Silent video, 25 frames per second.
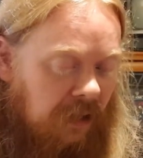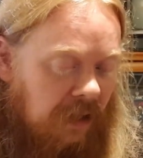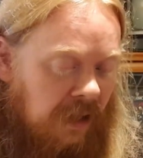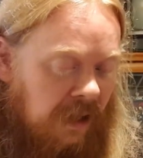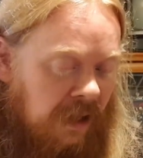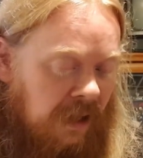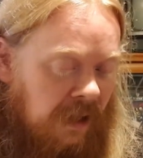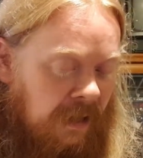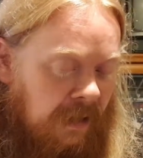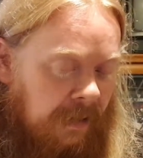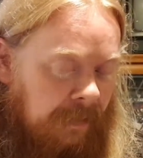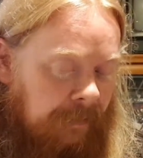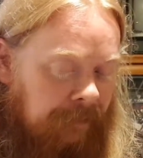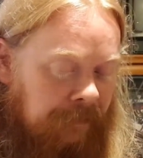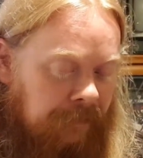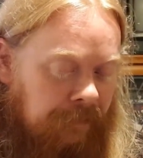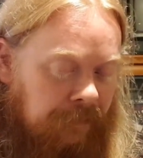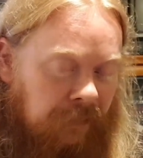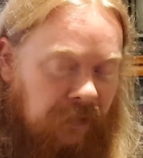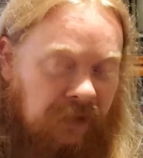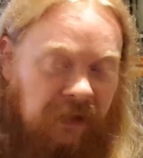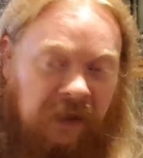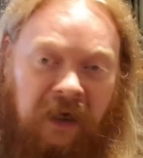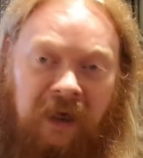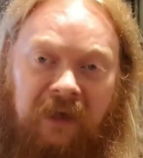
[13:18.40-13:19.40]

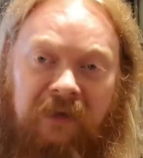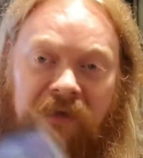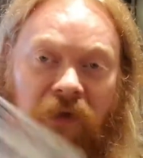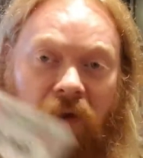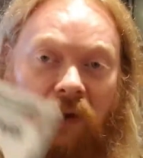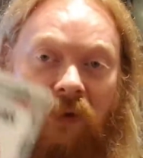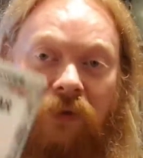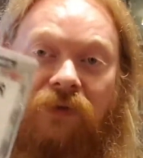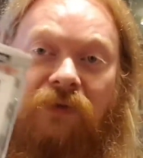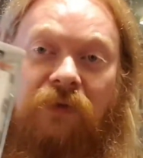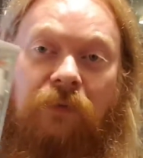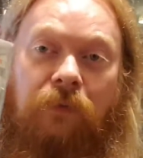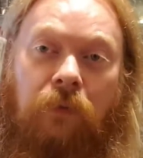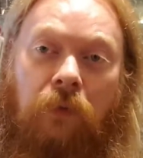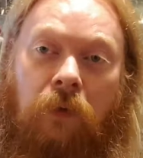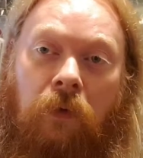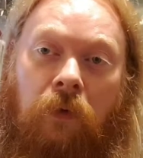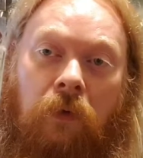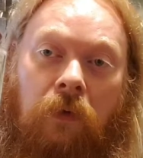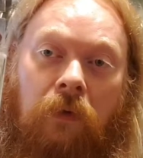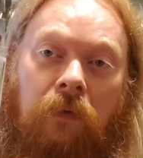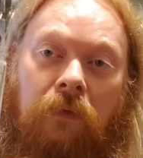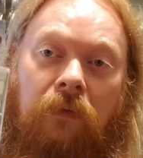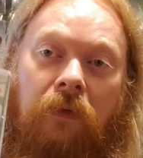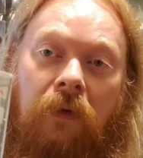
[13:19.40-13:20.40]
But yeah, it's Hogs of
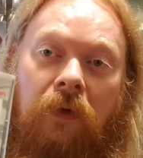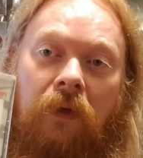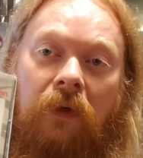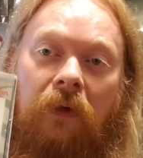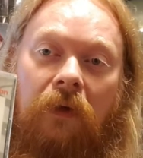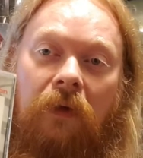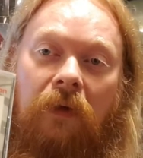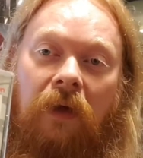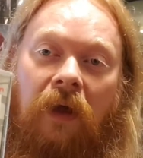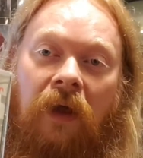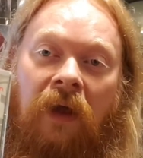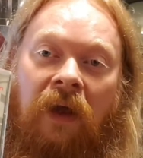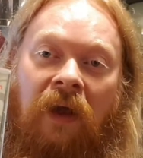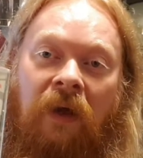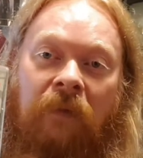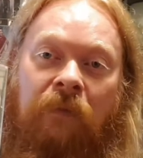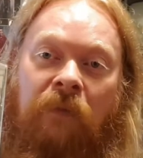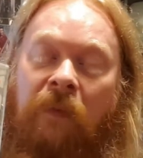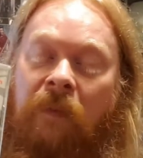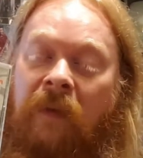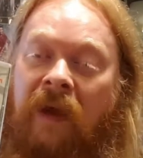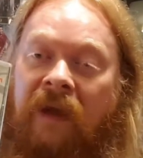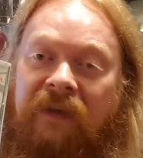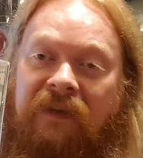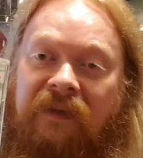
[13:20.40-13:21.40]
War.
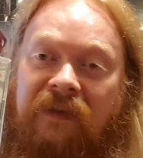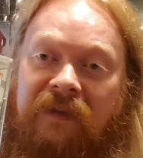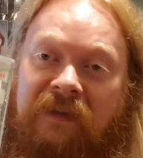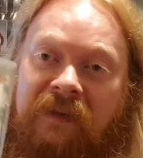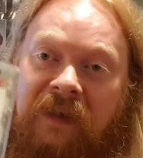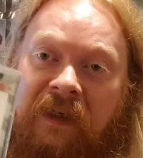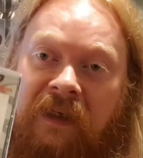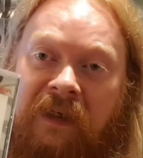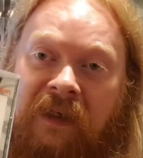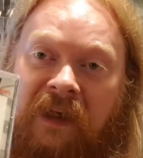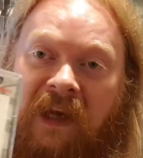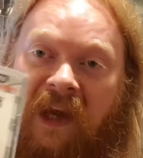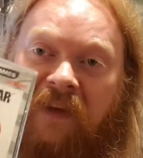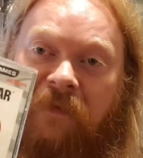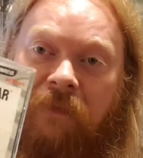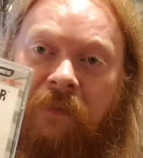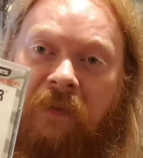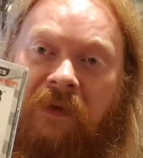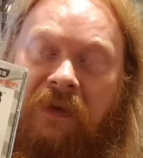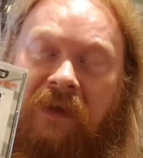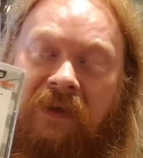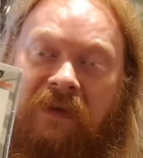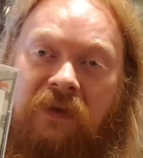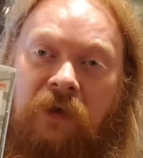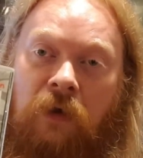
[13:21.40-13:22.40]
My mate Steve gave me
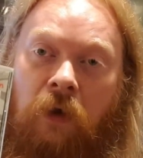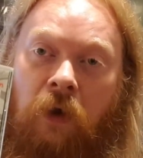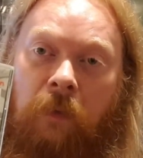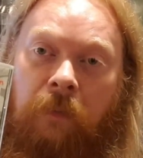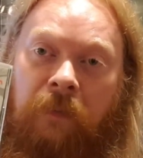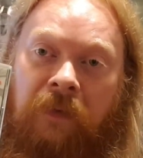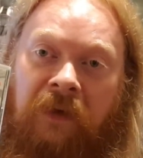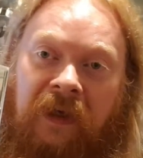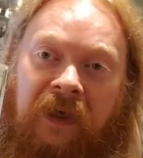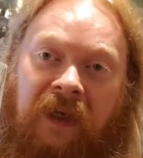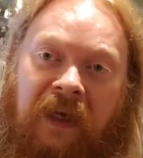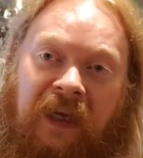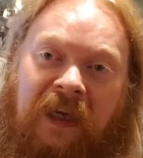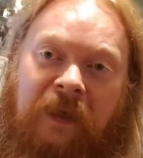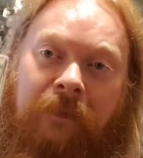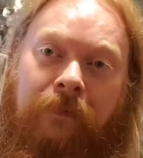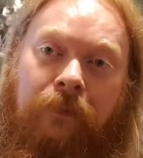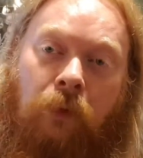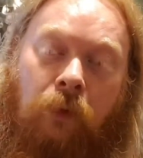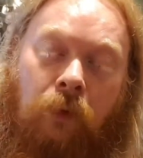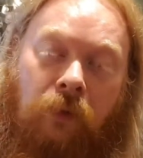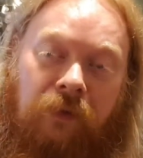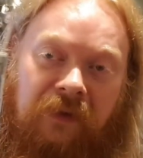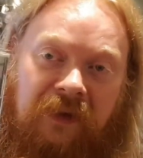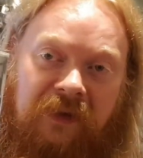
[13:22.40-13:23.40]
this copy. He
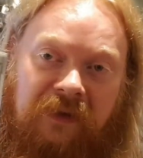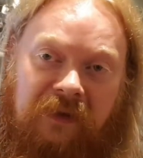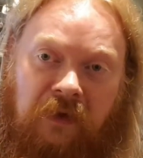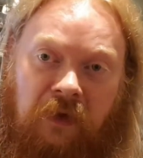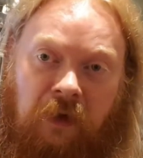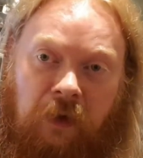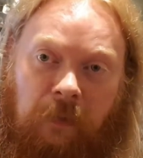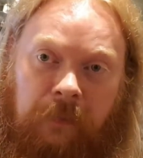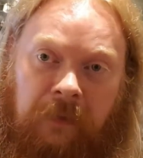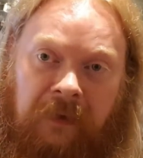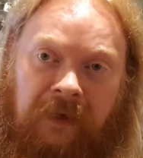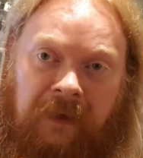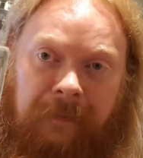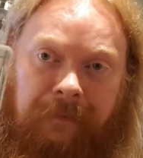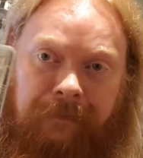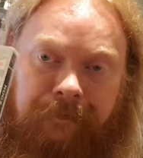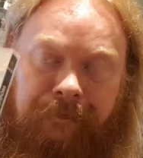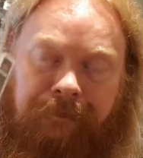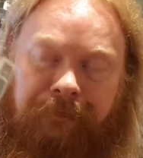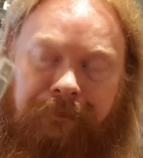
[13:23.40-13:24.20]
bought this copy